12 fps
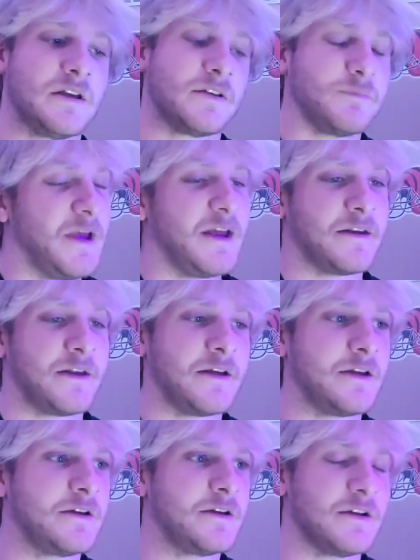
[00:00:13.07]
But man,
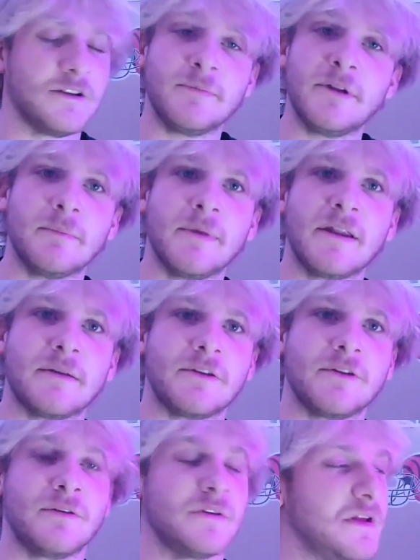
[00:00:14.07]
it's been a minute,
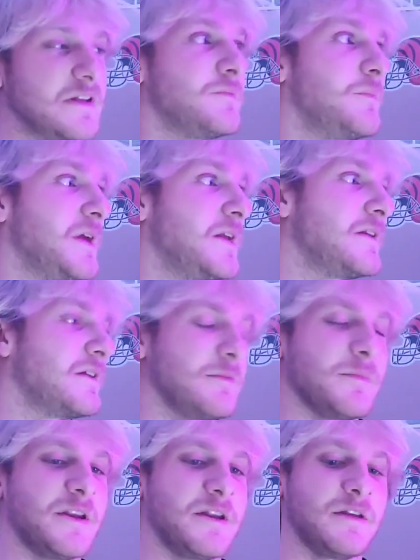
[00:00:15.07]
dude. It's been a
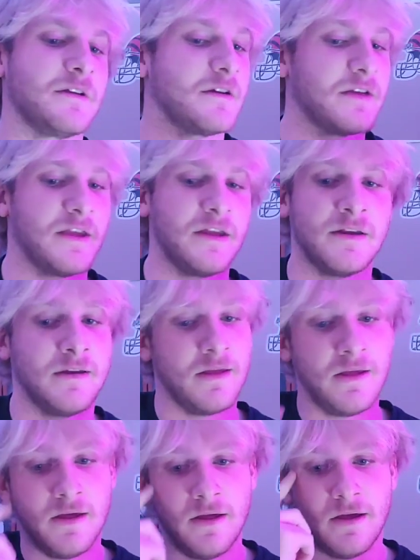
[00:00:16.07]
minute again.
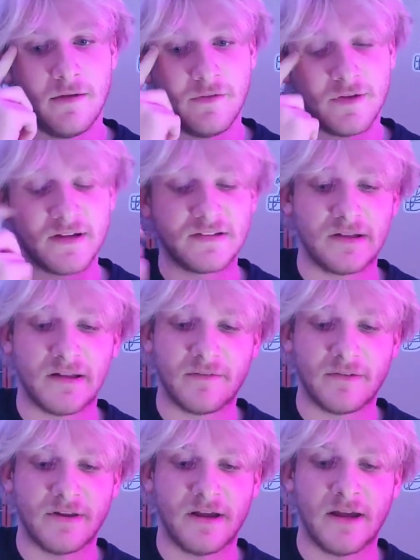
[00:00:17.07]
I feel like I say it
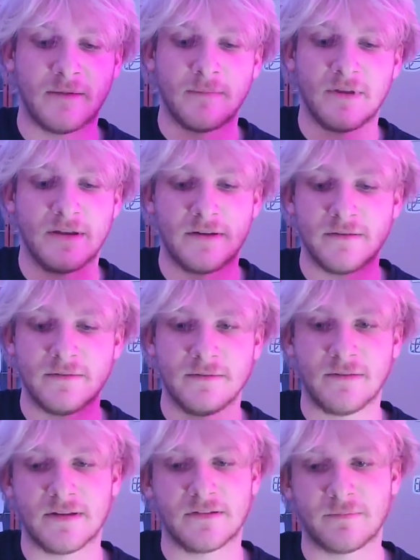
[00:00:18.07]
every time, and
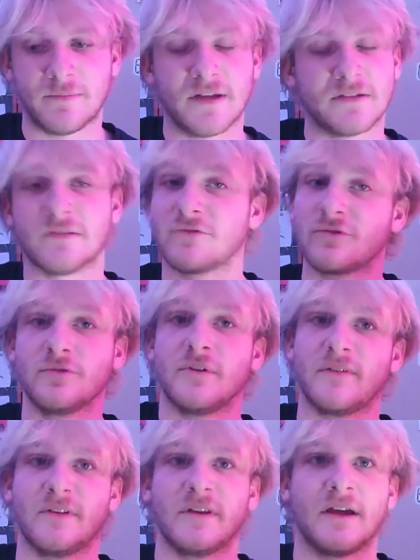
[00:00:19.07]
that's because it's true
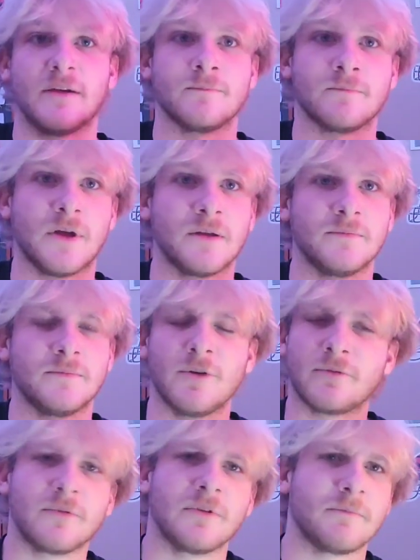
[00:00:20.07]
every time. I
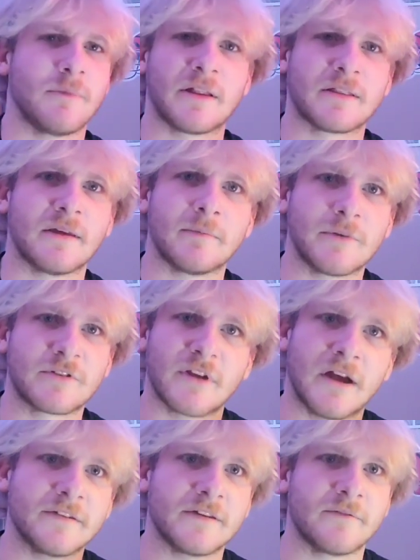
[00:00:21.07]
don't really make that much
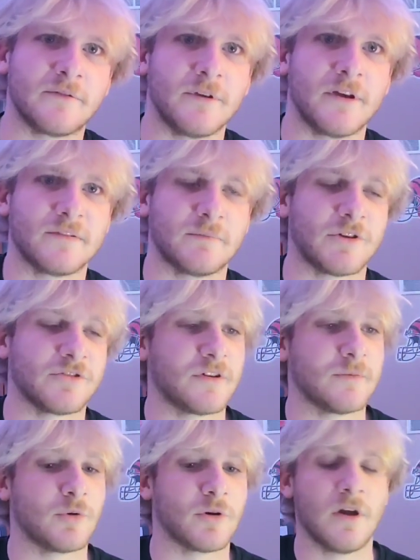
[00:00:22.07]
content for you guys much
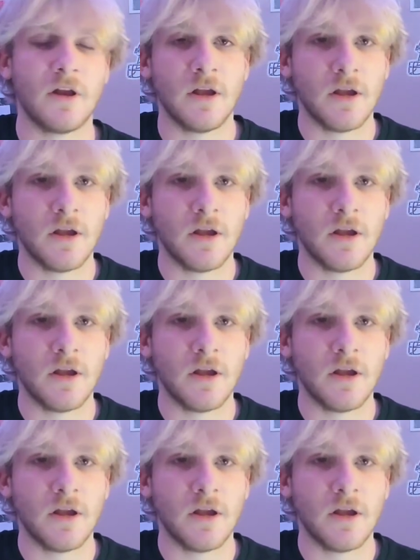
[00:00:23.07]
anymore.